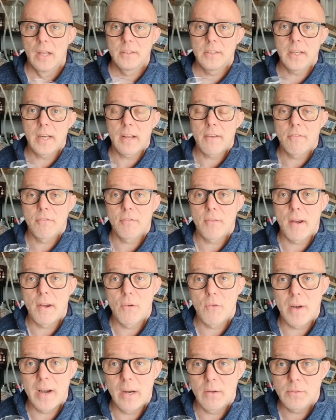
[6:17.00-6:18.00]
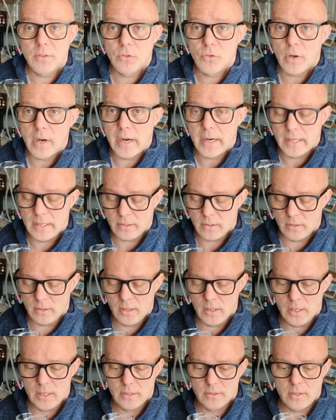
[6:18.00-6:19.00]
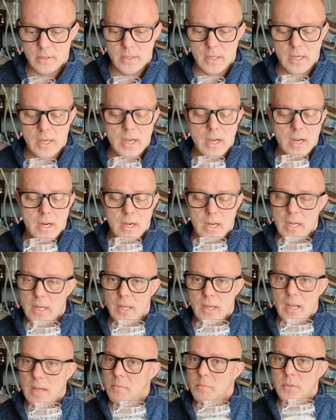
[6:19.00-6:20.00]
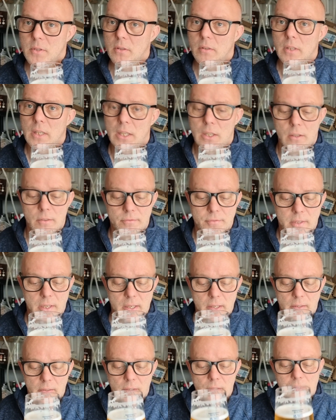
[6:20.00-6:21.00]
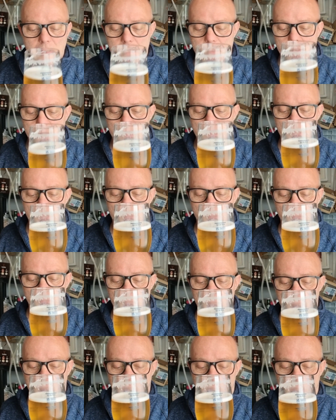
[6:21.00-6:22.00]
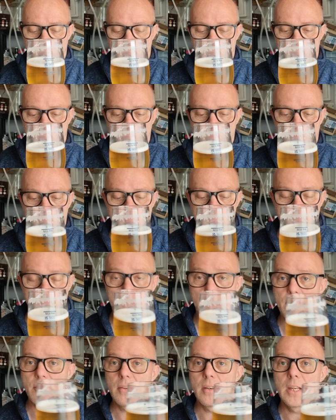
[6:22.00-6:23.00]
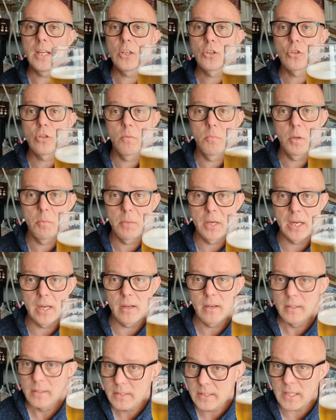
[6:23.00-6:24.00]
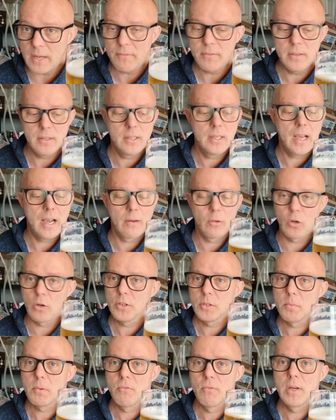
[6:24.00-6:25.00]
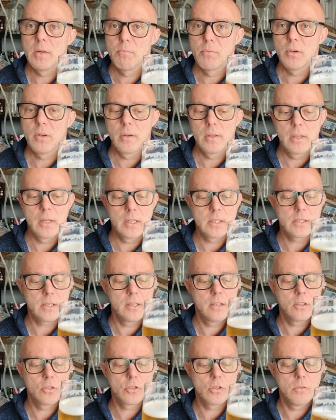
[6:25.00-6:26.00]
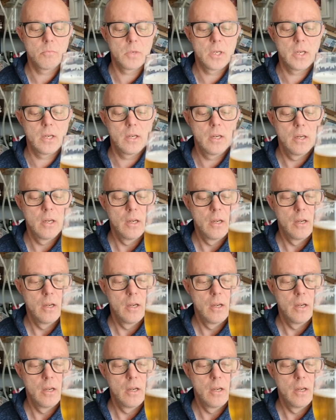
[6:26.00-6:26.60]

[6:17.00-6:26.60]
did have a friend round to try it earlier today and he absolutely loved it. Um, definitely a summer beer. Definitely I'm going to be rebrewing this in the summer